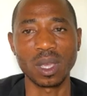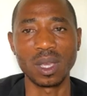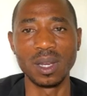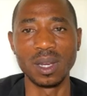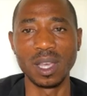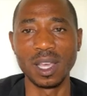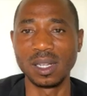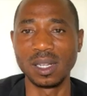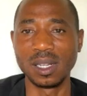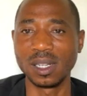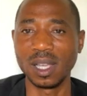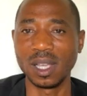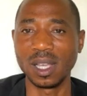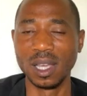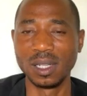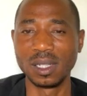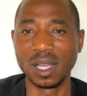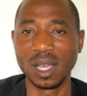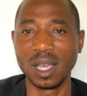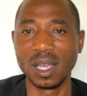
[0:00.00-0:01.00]
in
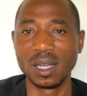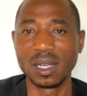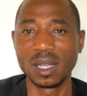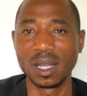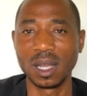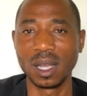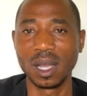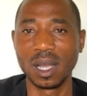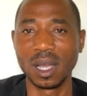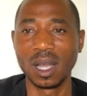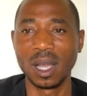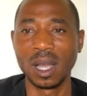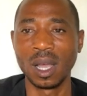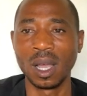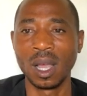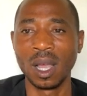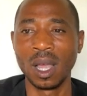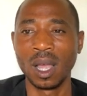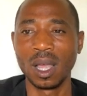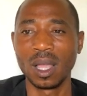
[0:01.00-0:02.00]
1888?
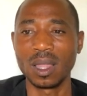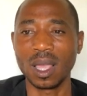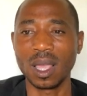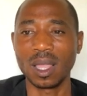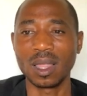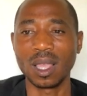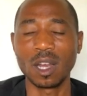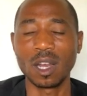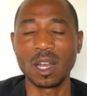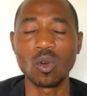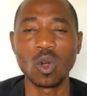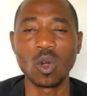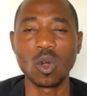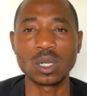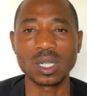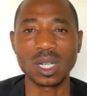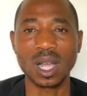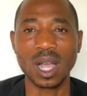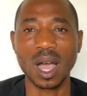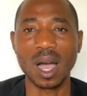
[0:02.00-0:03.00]
They, they did
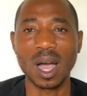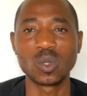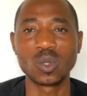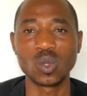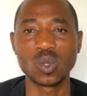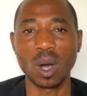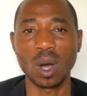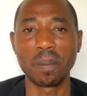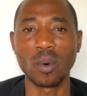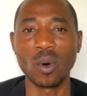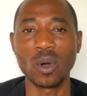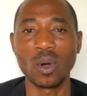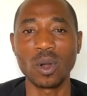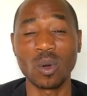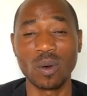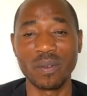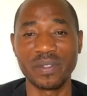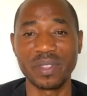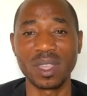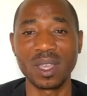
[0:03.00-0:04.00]
not come to a point
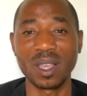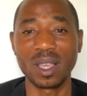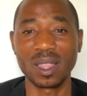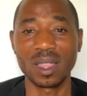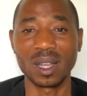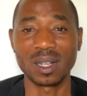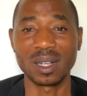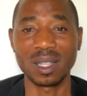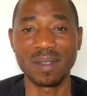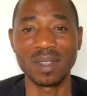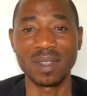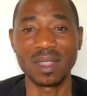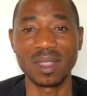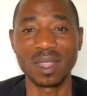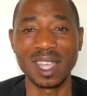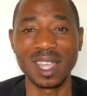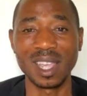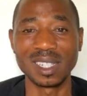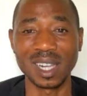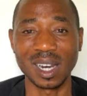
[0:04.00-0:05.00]
of thinking that even
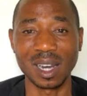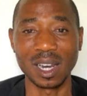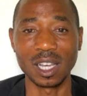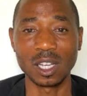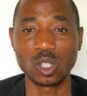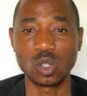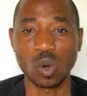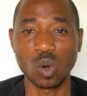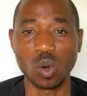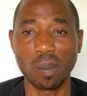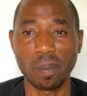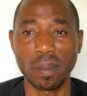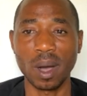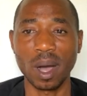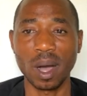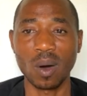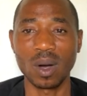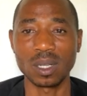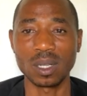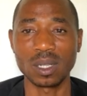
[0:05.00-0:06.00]
the intellectual
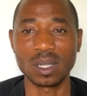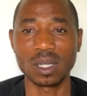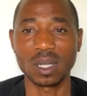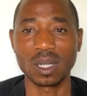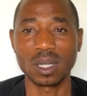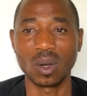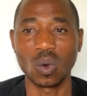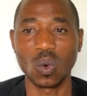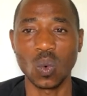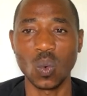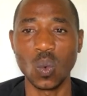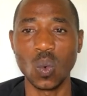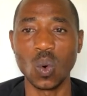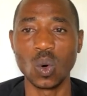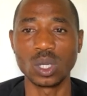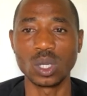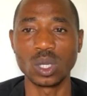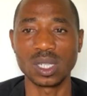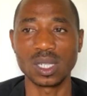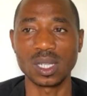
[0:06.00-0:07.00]
powers
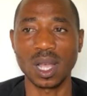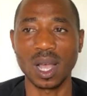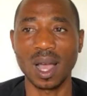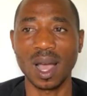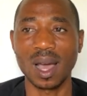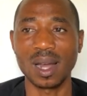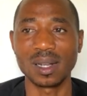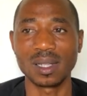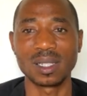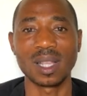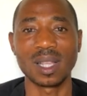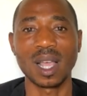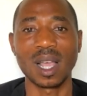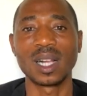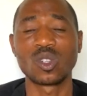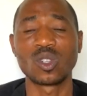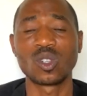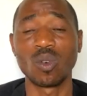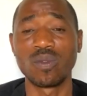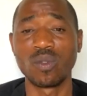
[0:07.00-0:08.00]
was uh, a
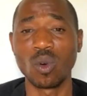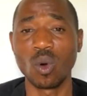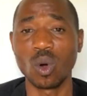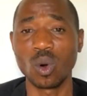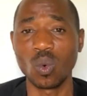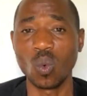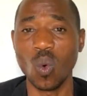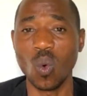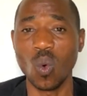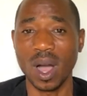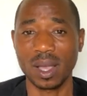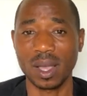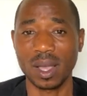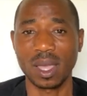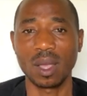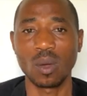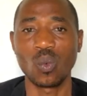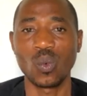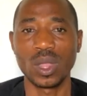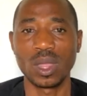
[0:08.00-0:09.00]
result of God
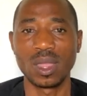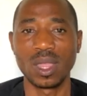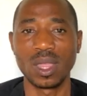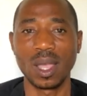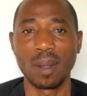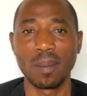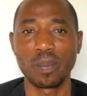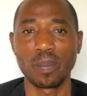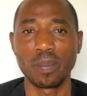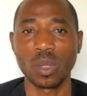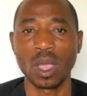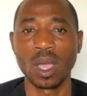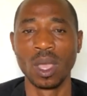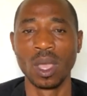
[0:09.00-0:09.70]
working with them.